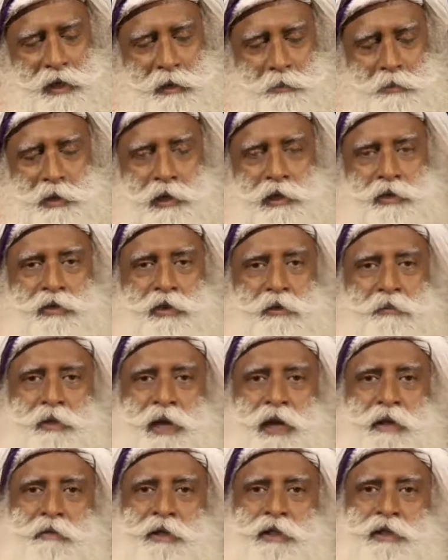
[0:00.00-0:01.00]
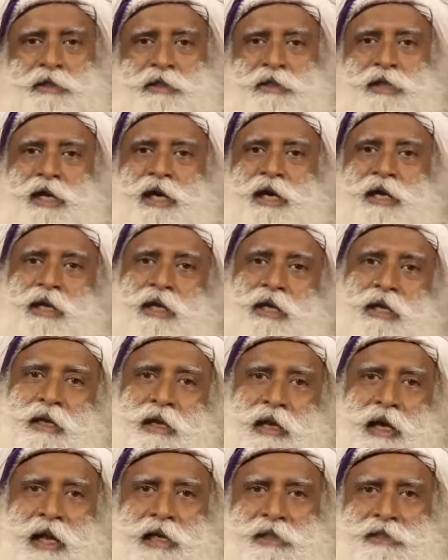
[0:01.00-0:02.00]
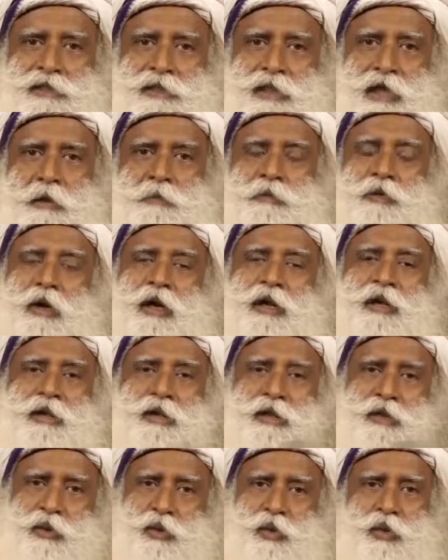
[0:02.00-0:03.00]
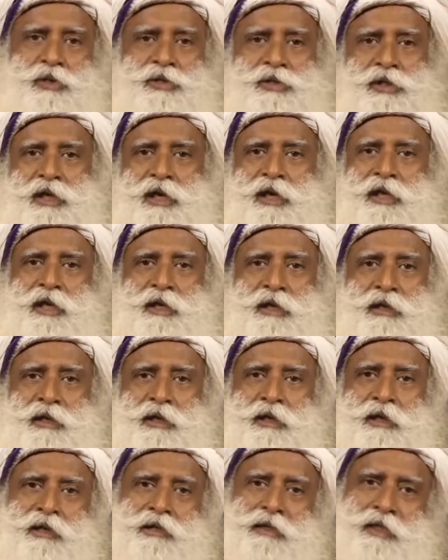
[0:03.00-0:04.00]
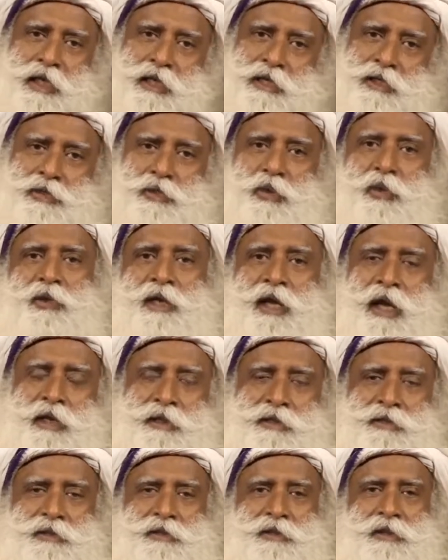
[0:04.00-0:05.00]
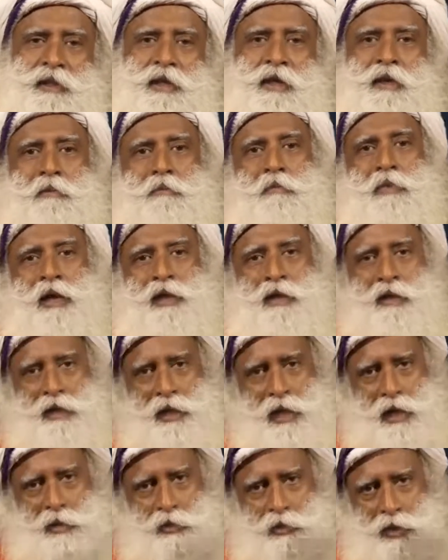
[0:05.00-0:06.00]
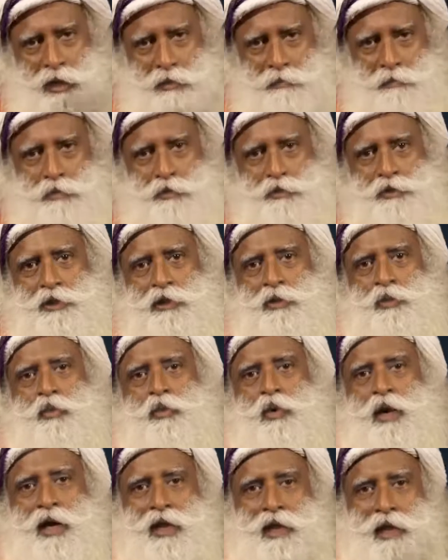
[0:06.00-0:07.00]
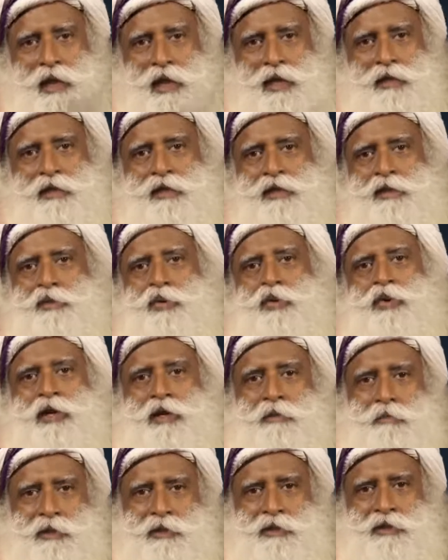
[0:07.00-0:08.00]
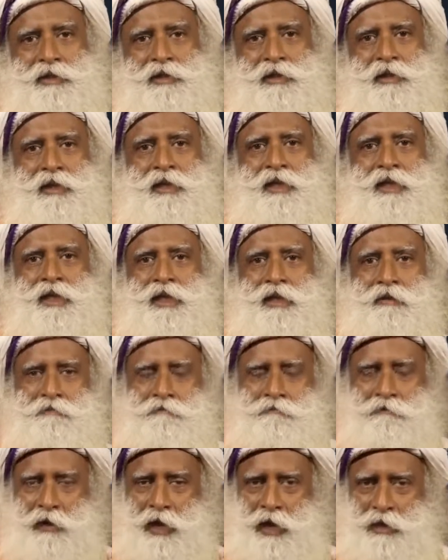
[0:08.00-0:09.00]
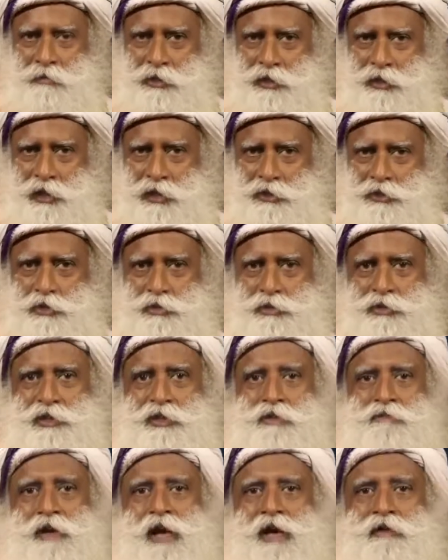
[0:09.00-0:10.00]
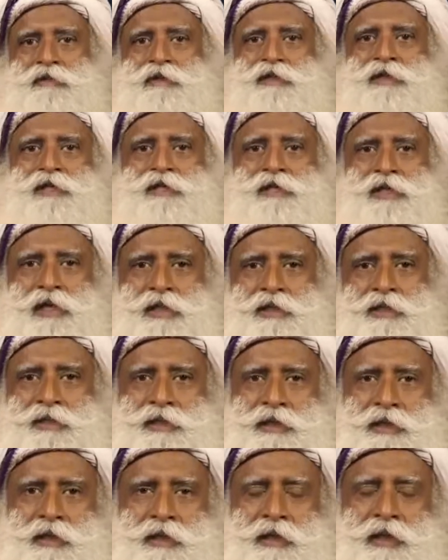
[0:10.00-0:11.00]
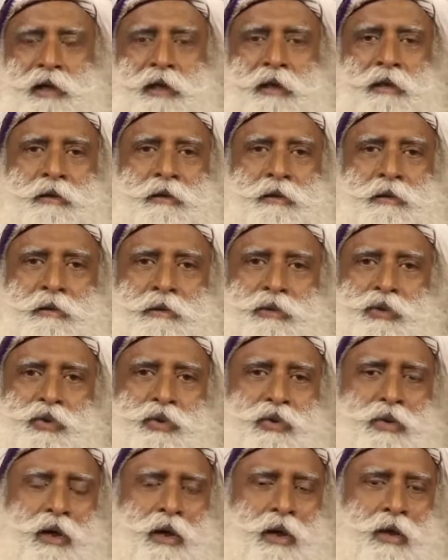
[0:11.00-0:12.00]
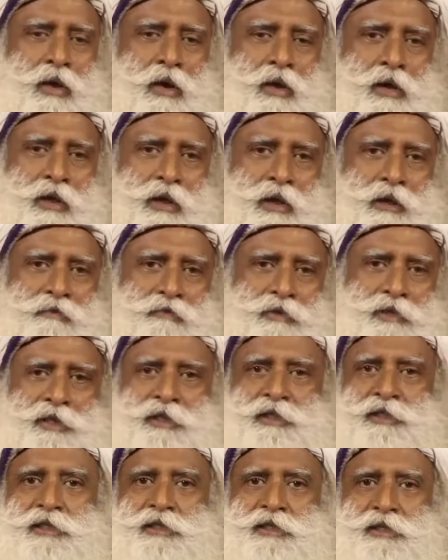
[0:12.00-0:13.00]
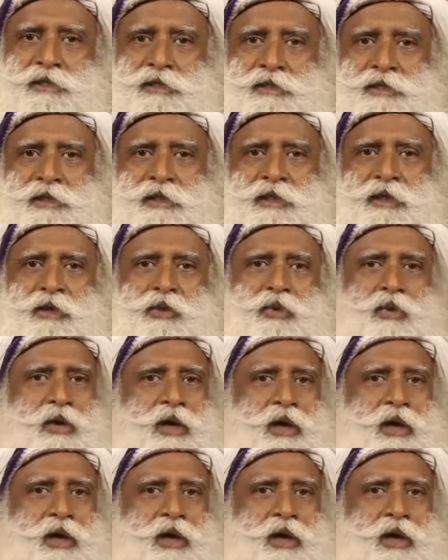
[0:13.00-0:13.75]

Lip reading: appealed to the Prime Minister and he relaxed up to 100 crores earning, there is no tax. But now I'm pushing why 100 crore limit? If farming has to survive in this country, you cannot give teachings, you